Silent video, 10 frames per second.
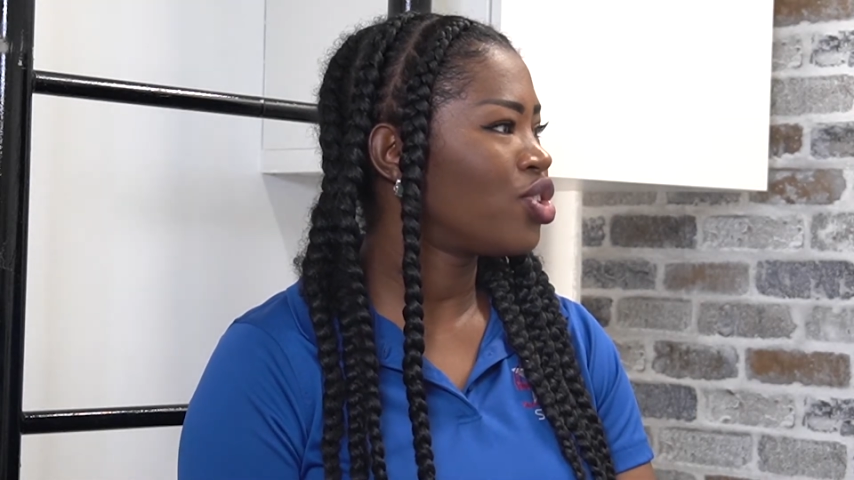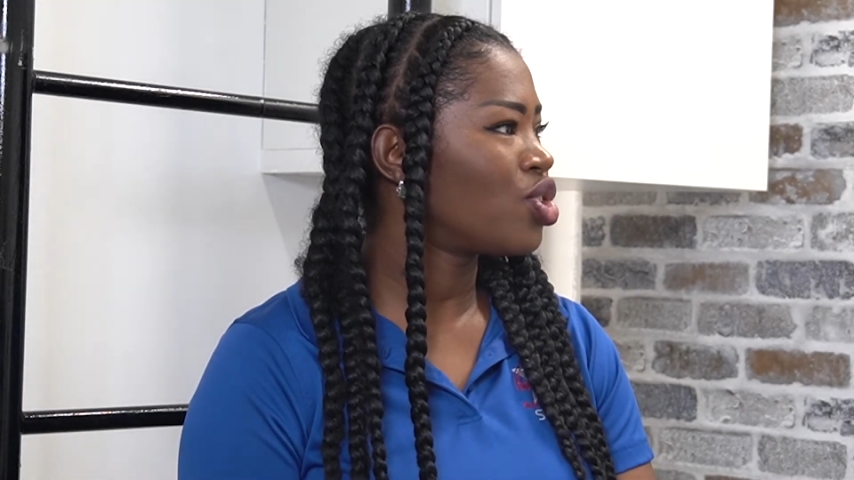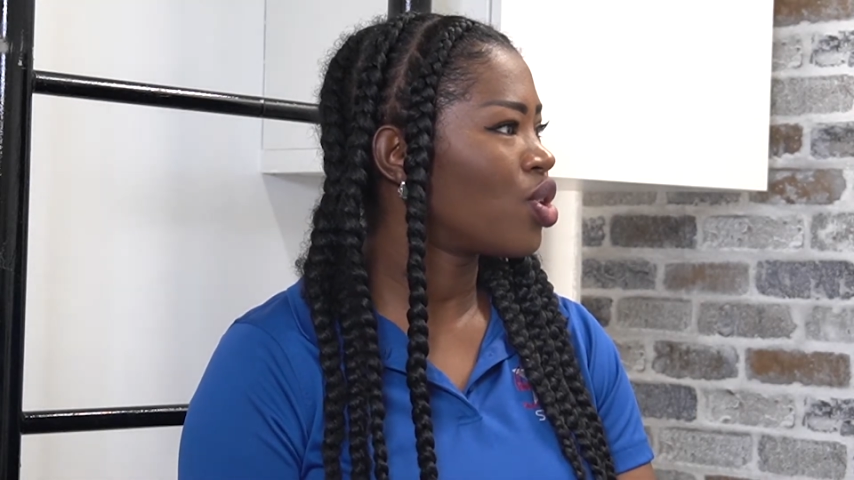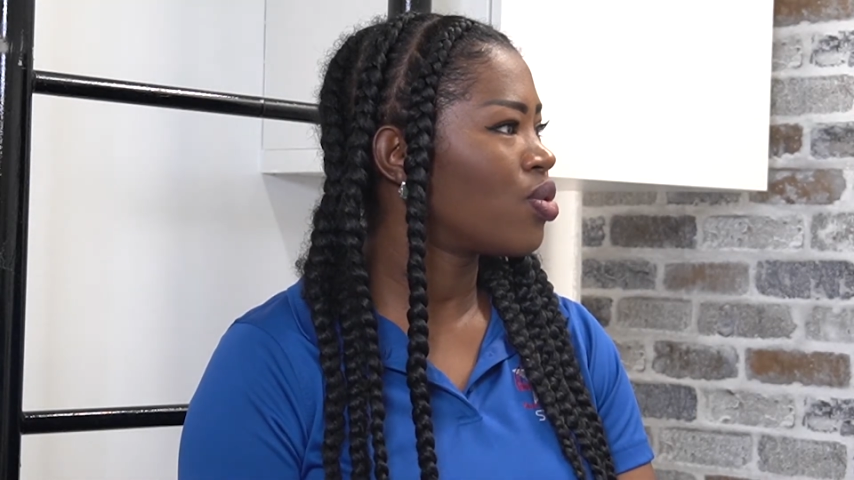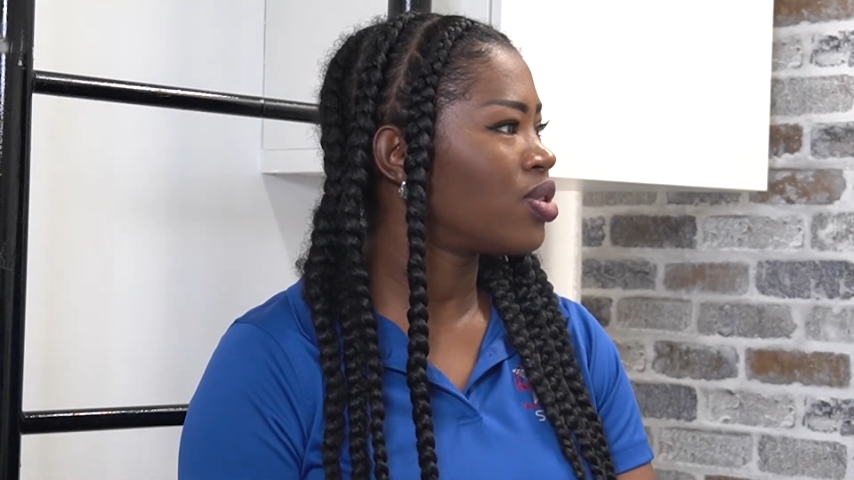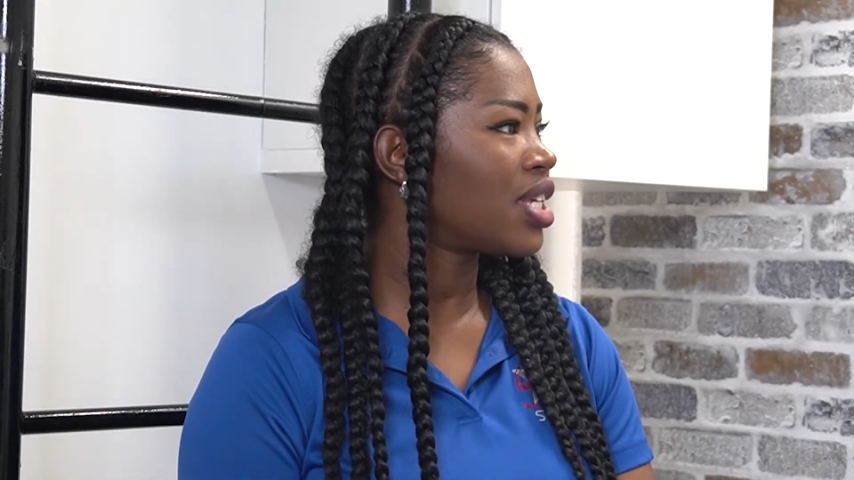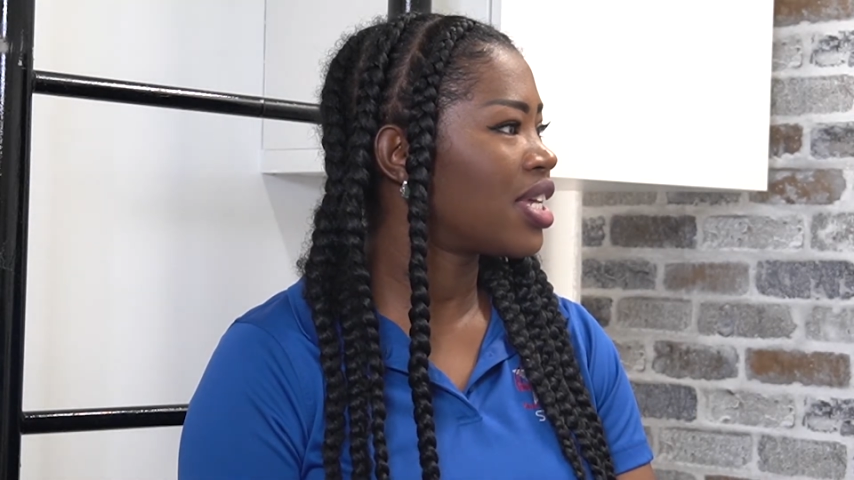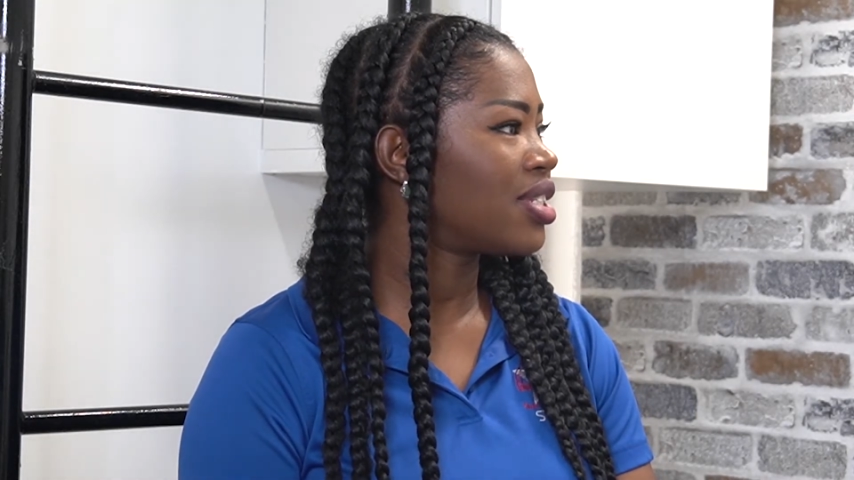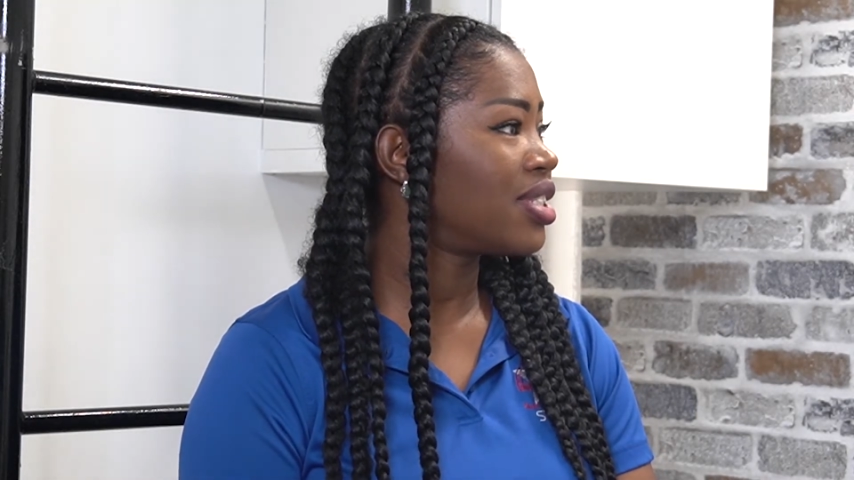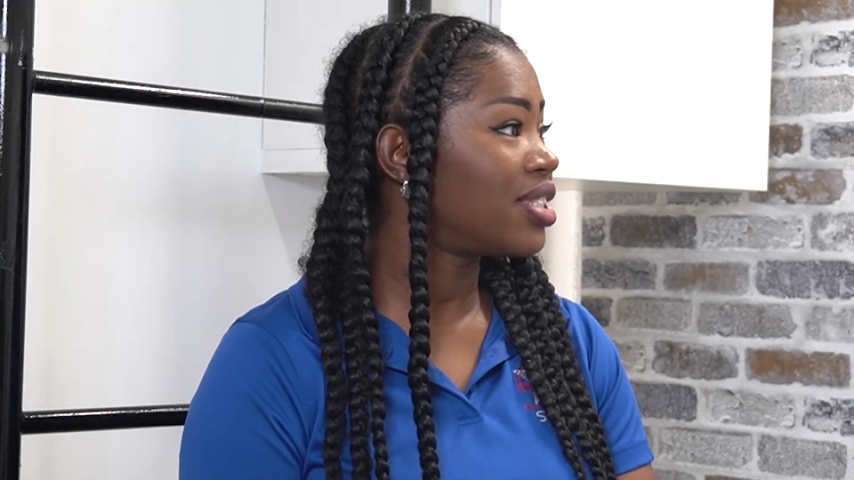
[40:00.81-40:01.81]
shows
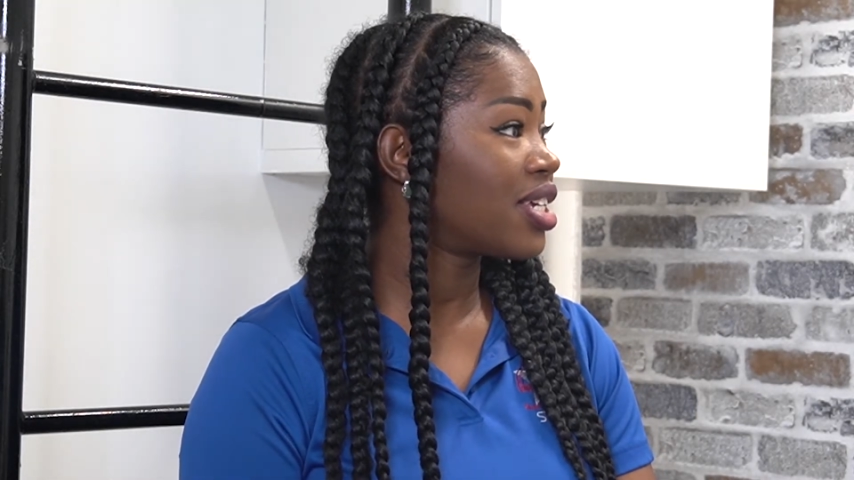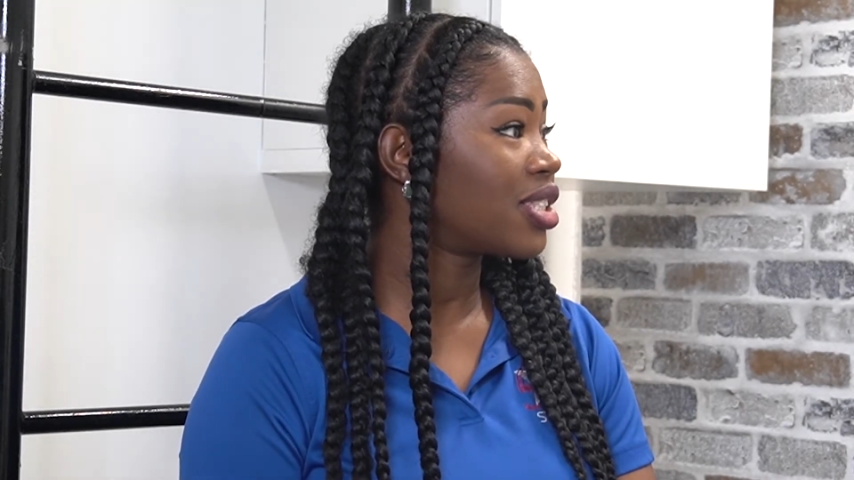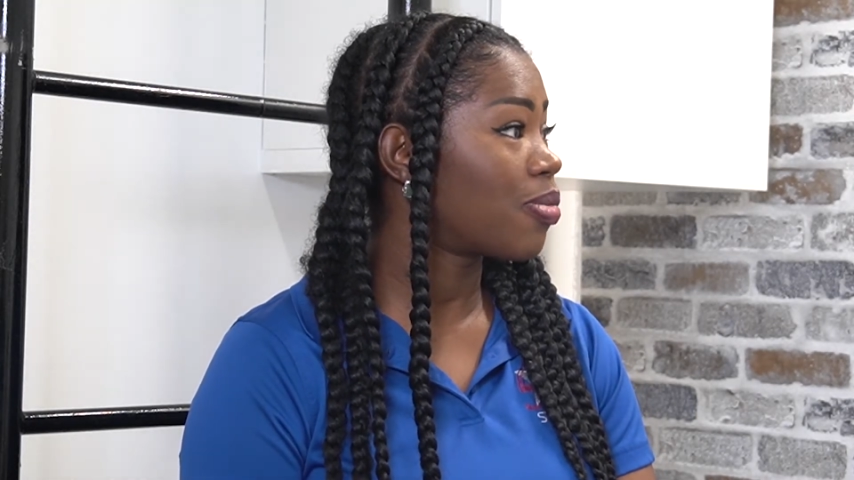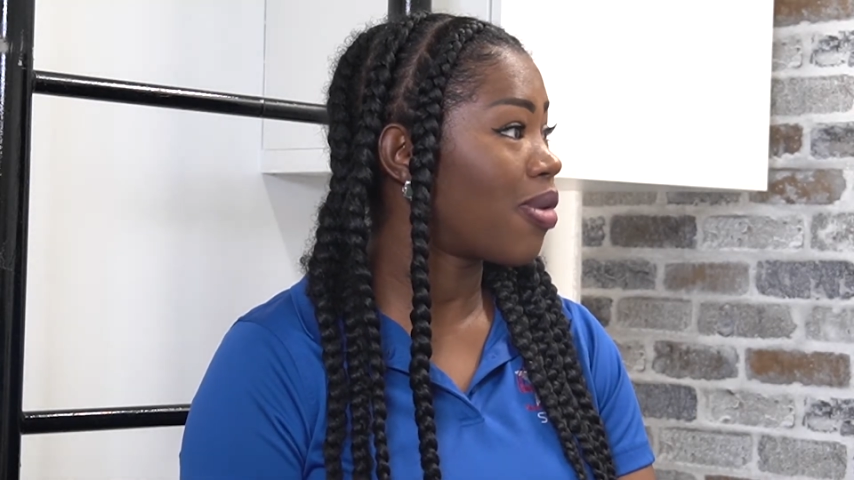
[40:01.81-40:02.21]
in 6